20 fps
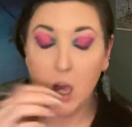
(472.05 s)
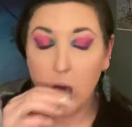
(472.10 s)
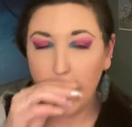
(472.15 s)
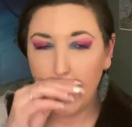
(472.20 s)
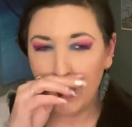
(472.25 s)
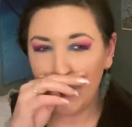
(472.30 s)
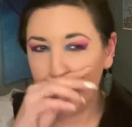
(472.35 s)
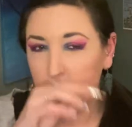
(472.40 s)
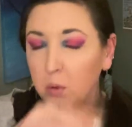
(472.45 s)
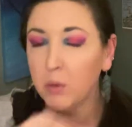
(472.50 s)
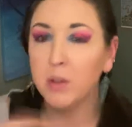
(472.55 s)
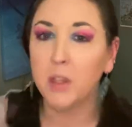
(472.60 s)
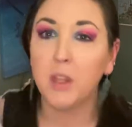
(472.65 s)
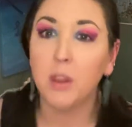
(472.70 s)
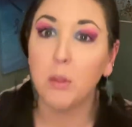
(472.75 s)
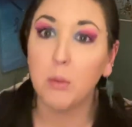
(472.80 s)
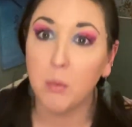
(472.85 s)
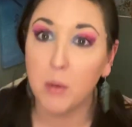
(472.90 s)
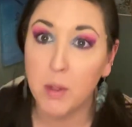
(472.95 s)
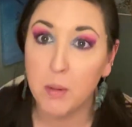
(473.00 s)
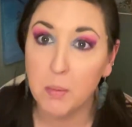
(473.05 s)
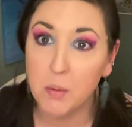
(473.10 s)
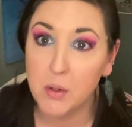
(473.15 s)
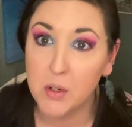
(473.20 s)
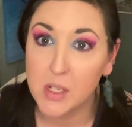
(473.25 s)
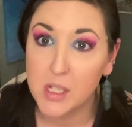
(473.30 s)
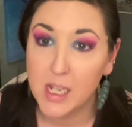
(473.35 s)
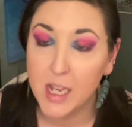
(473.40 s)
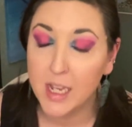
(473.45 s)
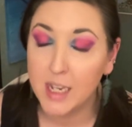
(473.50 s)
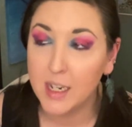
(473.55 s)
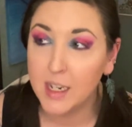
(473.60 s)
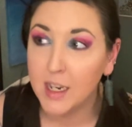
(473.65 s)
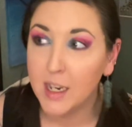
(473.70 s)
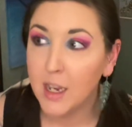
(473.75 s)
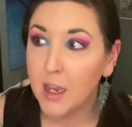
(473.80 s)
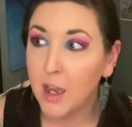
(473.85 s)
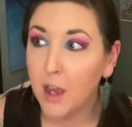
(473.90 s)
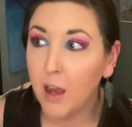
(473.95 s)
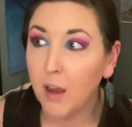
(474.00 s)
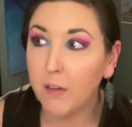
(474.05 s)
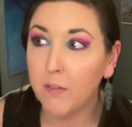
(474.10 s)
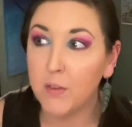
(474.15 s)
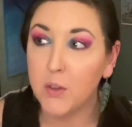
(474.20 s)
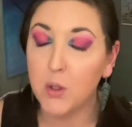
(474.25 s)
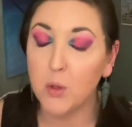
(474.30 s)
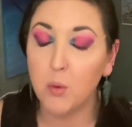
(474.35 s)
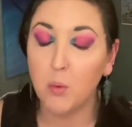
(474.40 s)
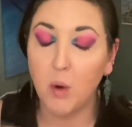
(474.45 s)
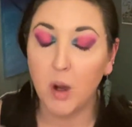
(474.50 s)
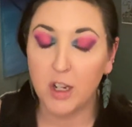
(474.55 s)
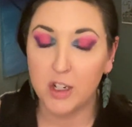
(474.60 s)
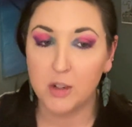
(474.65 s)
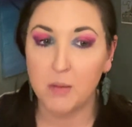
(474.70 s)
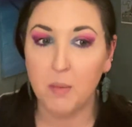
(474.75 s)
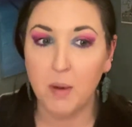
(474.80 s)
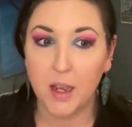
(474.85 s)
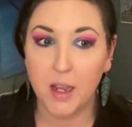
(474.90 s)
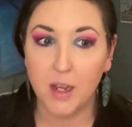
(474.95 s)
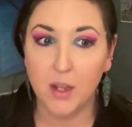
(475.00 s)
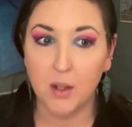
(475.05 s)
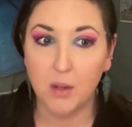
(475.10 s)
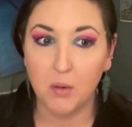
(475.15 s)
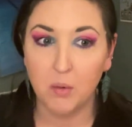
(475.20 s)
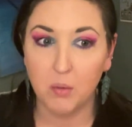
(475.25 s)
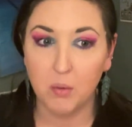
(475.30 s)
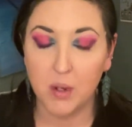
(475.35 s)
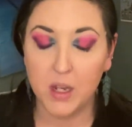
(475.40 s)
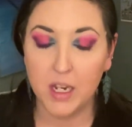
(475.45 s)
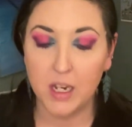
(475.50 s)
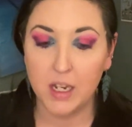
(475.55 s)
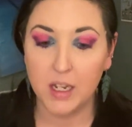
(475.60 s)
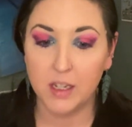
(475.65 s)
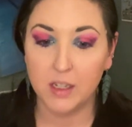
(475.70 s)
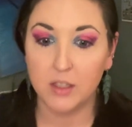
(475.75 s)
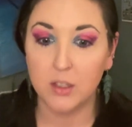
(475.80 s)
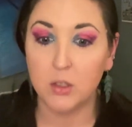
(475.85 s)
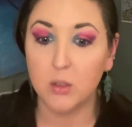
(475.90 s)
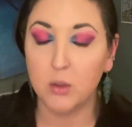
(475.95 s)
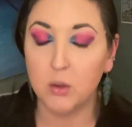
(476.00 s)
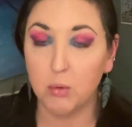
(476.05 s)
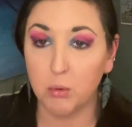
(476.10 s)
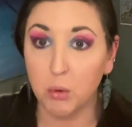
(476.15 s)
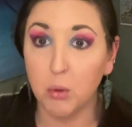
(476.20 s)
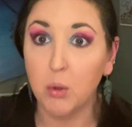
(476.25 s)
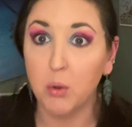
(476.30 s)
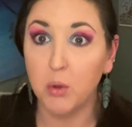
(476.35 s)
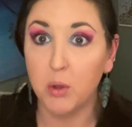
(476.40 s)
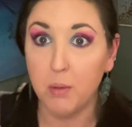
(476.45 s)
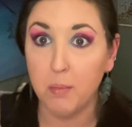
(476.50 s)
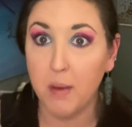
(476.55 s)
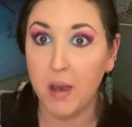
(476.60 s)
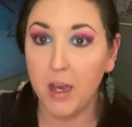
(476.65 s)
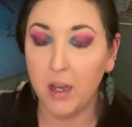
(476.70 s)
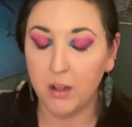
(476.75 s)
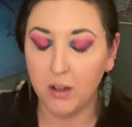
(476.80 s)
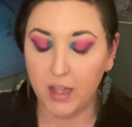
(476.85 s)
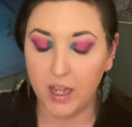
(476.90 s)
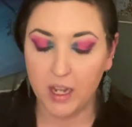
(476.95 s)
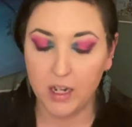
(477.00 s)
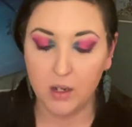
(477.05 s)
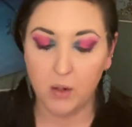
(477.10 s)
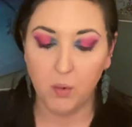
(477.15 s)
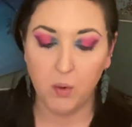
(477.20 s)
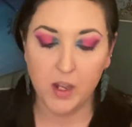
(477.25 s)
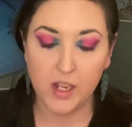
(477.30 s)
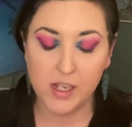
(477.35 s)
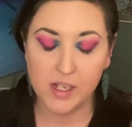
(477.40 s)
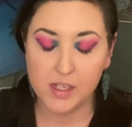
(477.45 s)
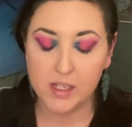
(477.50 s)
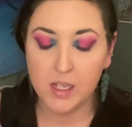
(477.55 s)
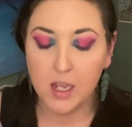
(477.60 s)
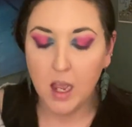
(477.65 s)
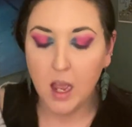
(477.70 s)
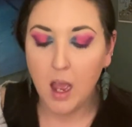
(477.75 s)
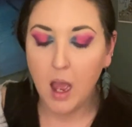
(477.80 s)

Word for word: Um, only 3% of you watch my readings through the bell anyways.